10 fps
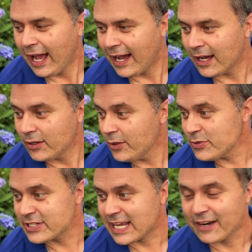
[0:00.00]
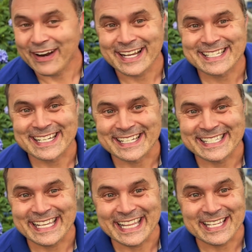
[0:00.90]
it was just kind of nice to
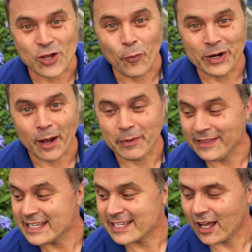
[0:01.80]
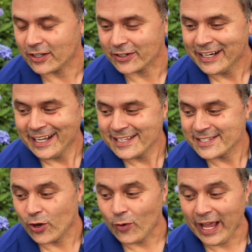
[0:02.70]
see these open up in this color.
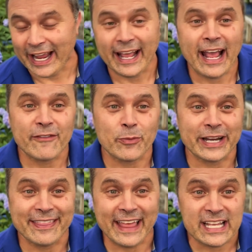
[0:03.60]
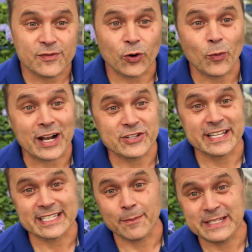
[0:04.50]
So hey, everybody, thanks for watching
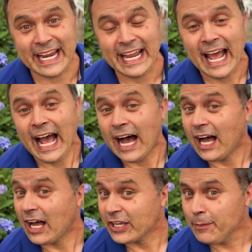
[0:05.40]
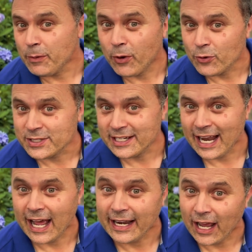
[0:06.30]
this update. I'll keep you posted
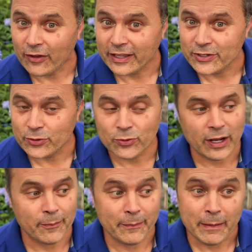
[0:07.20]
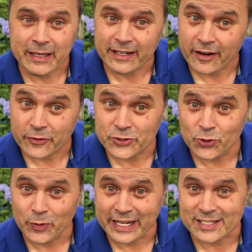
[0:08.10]
on how they do. Maybe in another
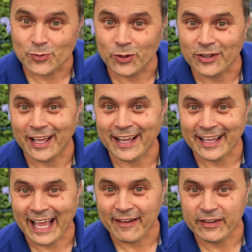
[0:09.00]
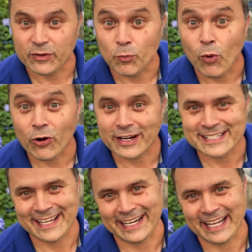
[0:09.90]
2 weeks, we'll have even more
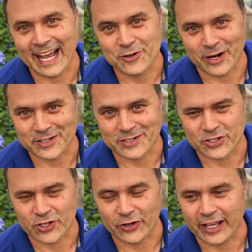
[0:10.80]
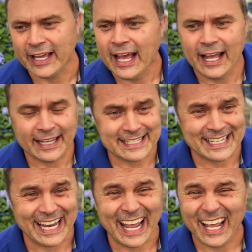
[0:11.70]
exciting hydrangeas to show you. Like I
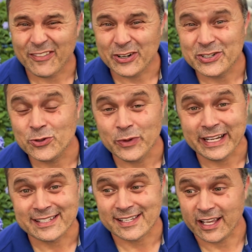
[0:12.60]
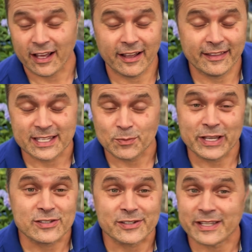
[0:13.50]
said, every 2 weeks, this
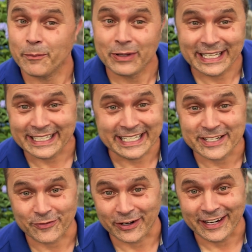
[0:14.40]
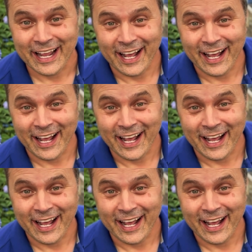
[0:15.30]
place looks completely different